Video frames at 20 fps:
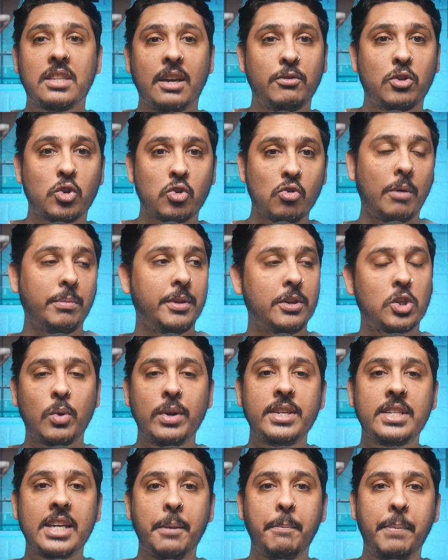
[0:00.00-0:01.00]
they've dropped the
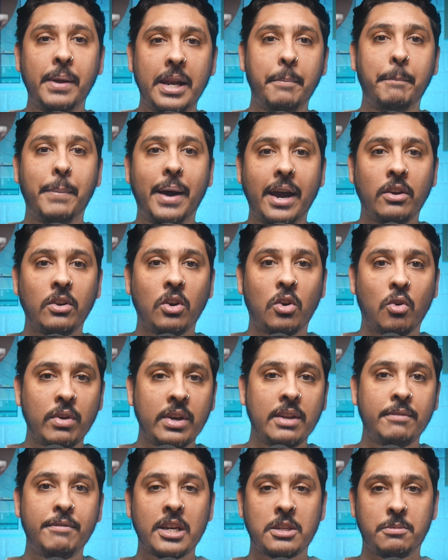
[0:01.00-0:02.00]
£28 billion
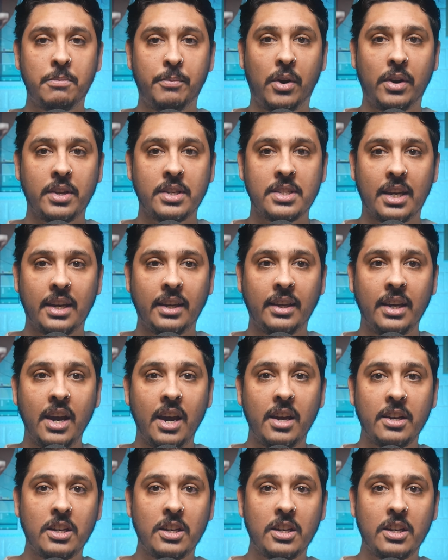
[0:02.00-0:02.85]
green investment policy,